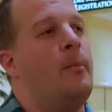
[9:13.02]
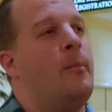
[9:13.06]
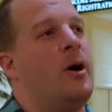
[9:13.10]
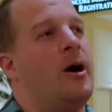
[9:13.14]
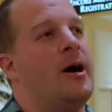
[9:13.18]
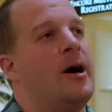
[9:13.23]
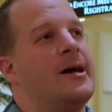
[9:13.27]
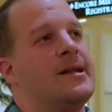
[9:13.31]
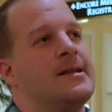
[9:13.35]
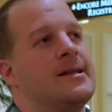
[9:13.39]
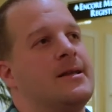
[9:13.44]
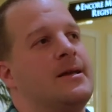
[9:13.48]

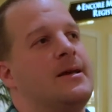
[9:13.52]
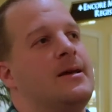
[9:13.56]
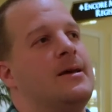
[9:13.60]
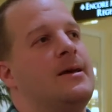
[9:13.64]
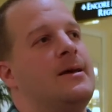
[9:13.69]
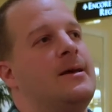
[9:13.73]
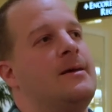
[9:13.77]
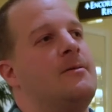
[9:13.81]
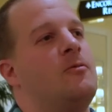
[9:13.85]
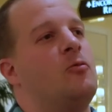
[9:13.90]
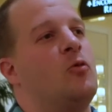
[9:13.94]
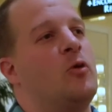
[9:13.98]
But
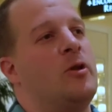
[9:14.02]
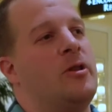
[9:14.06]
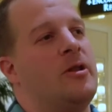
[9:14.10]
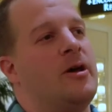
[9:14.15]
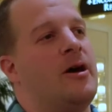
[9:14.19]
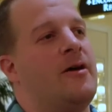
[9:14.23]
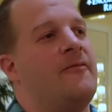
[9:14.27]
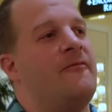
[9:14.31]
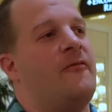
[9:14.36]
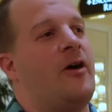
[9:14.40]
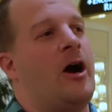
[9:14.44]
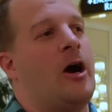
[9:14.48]
when the
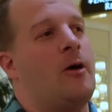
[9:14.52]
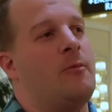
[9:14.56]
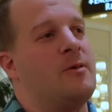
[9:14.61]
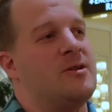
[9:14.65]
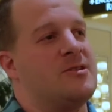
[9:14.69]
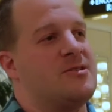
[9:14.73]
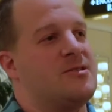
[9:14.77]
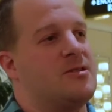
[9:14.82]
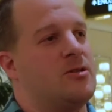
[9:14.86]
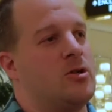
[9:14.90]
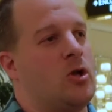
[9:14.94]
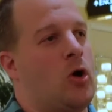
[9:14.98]
environment's
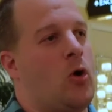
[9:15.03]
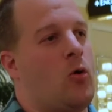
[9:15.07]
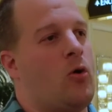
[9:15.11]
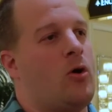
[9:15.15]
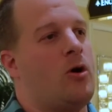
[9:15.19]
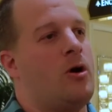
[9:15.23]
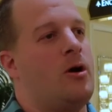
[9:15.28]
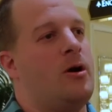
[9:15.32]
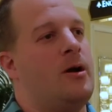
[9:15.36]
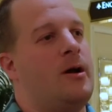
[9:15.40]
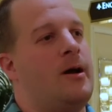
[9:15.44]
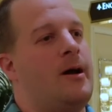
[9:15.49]

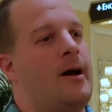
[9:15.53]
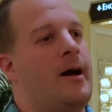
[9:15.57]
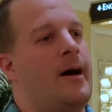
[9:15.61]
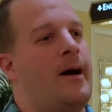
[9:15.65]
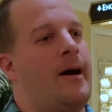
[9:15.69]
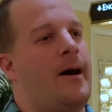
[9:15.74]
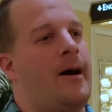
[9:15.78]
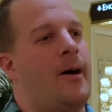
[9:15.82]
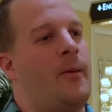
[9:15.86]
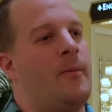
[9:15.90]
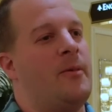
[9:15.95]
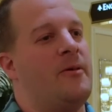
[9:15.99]
slower,
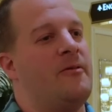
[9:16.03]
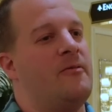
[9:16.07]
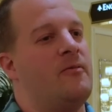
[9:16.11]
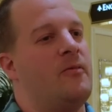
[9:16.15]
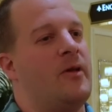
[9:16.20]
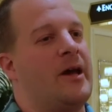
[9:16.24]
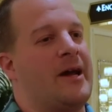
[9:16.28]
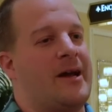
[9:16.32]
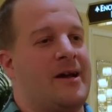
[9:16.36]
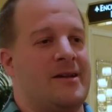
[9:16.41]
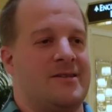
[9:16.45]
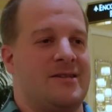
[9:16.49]

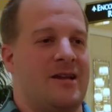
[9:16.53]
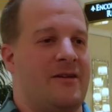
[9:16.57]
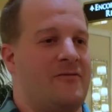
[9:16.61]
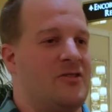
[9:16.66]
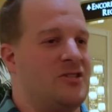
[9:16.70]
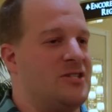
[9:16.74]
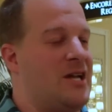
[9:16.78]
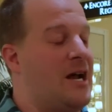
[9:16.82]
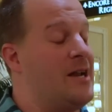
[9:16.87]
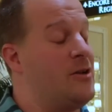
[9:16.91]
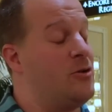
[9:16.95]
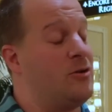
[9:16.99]
like I said, if it's
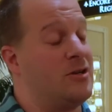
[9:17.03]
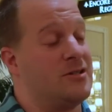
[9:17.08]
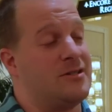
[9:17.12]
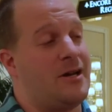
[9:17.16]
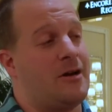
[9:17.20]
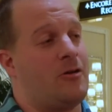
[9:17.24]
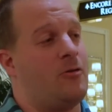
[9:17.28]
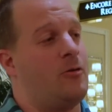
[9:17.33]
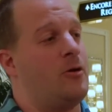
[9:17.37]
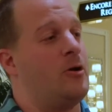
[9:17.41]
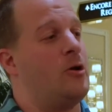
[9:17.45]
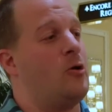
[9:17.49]
not doing
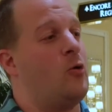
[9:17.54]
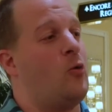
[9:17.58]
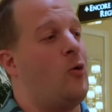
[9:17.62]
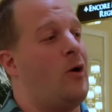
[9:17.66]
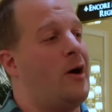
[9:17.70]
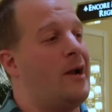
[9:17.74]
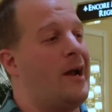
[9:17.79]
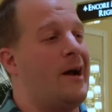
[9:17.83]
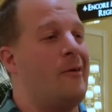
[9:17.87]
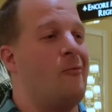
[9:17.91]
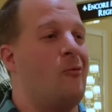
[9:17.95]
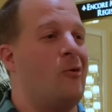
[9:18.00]
exactly
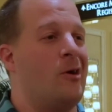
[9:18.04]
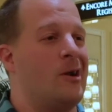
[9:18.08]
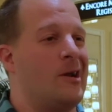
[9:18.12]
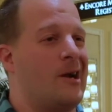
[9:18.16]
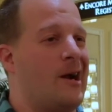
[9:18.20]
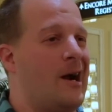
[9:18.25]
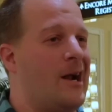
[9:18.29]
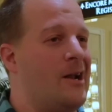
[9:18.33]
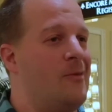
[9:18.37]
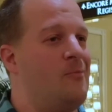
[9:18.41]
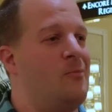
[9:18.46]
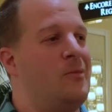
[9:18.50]
what I want to
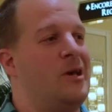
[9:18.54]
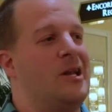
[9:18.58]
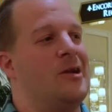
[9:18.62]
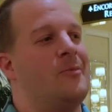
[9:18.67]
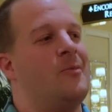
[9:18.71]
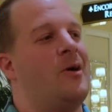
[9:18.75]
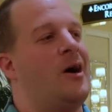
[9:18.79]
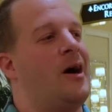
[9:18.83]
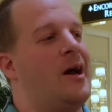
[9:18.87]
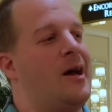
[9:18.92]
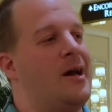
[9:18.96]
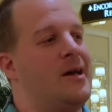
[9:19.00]
kind of
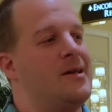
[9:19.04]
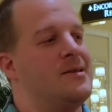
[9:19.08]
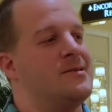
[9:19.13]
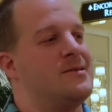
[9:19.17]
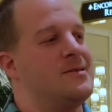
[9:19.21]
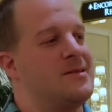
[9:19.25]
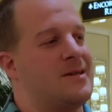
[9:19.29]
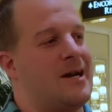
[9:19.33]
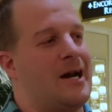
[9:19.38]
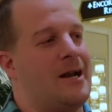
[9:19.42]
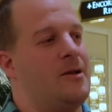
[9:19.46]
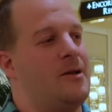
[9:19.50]
minimize
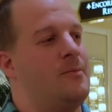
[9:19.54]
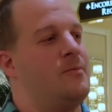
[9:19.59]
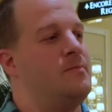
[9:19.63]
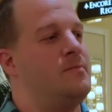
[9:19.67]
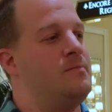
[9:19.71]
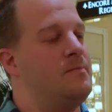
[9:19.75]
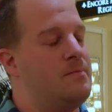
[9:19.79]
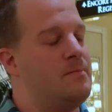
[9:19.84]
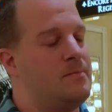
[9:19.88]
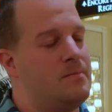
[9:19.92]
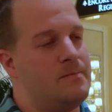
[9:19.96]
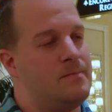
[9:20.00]
and kind of
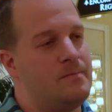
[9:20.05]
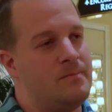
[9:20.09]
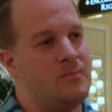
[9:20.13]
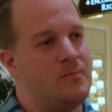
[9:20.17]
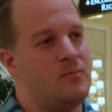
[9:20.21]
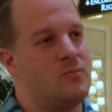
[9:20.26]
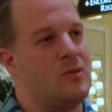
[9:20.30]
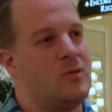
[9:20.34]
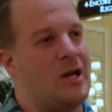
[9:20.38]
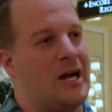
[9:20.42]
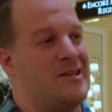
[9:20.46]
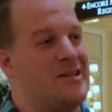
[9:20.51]

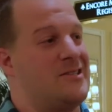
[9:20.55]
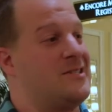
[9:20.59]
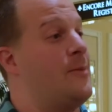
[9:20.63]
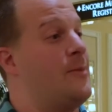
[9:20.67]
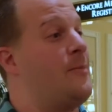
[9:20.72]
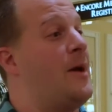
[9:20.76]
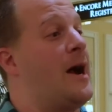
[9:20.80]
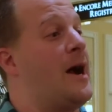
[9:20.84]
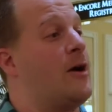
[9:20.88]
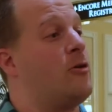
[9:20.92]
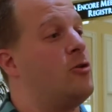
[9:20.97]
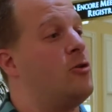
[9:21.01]
step
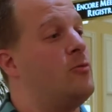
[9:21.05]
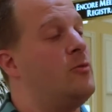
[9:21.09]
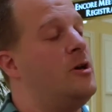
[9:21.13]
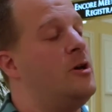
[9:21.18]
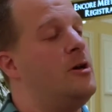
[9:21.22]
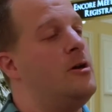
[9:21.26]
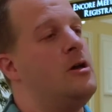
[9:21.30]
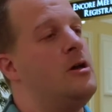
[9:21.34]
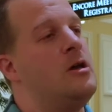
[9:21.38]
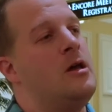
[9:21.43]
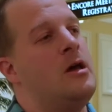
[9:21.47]
back a little bit.